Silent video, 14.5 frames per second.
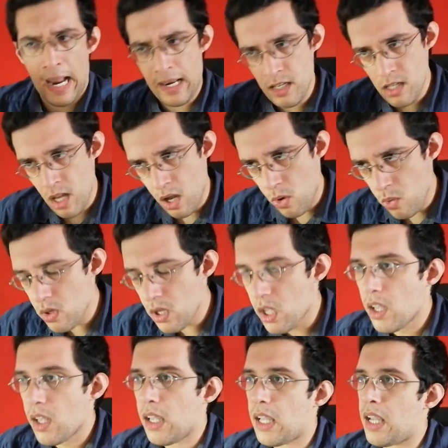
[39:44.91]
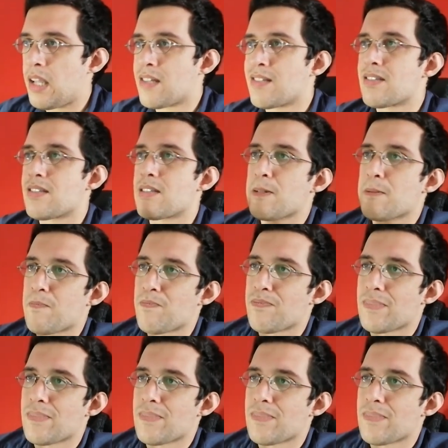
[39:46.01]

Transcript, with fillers: I know it's